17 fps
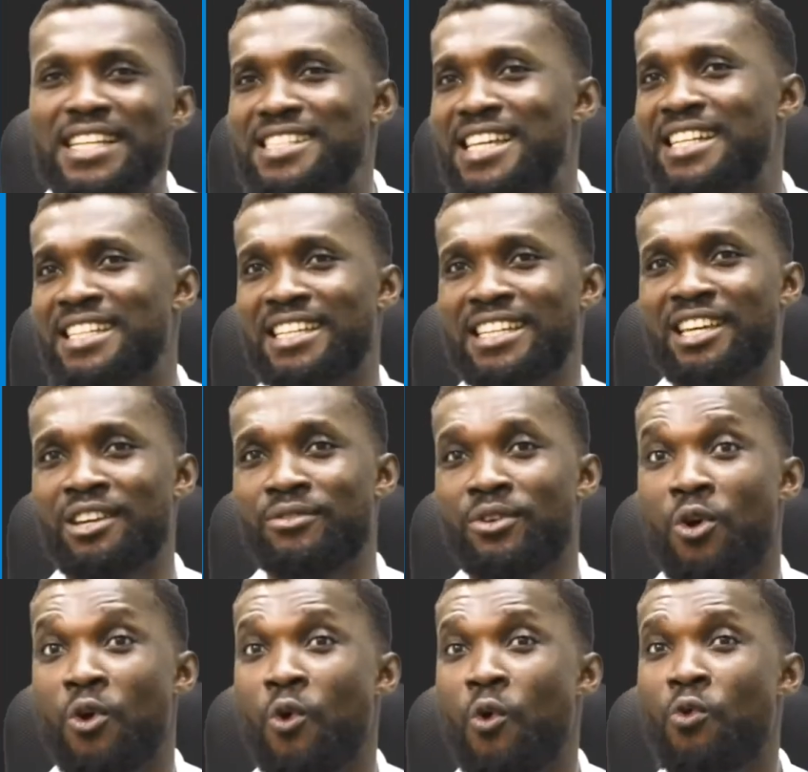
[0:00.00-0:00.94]
inside the
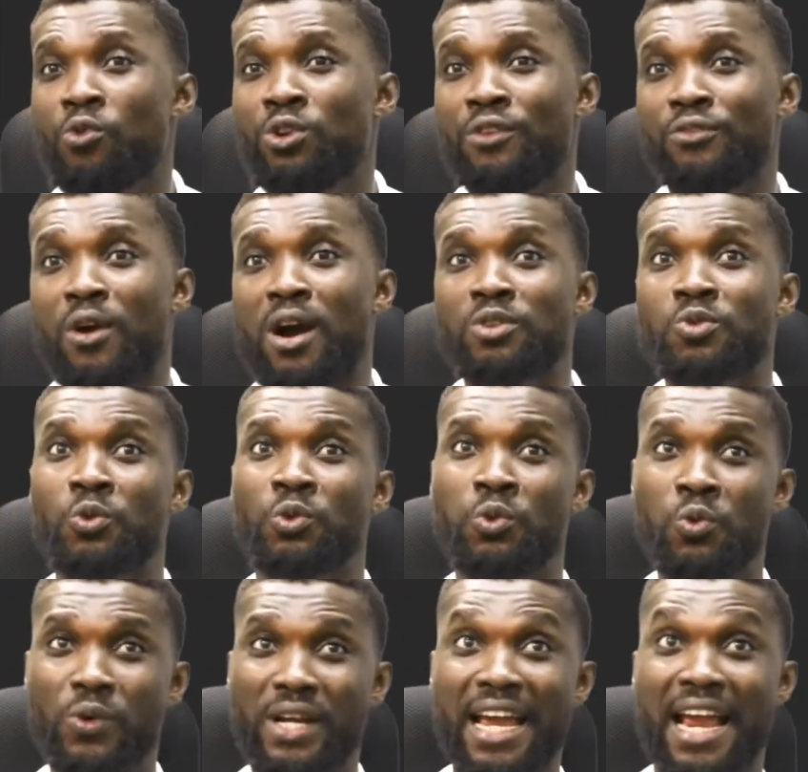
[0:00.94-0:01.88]
cave, only for her to
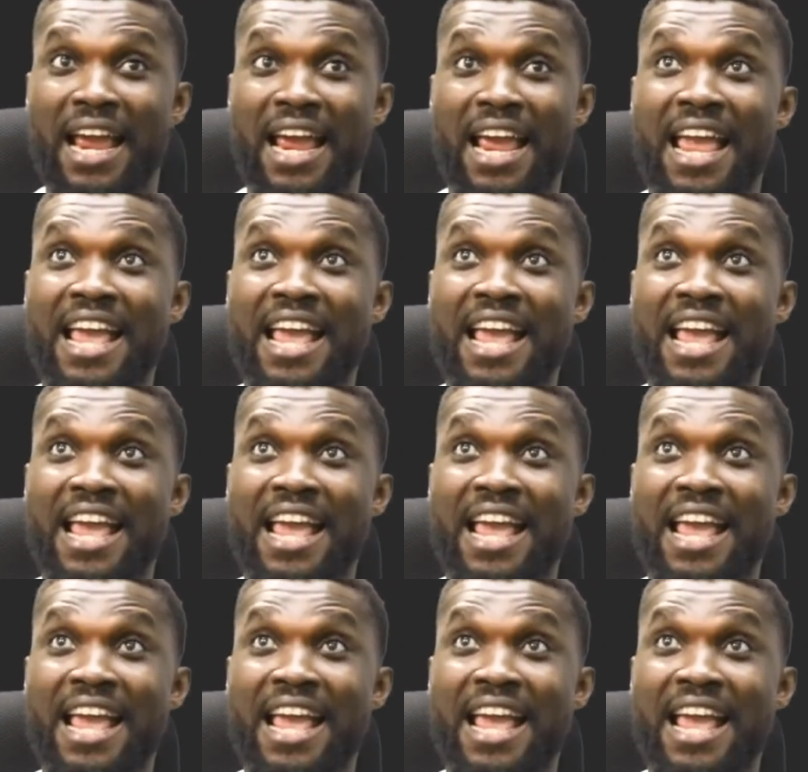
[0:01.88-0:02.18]
look.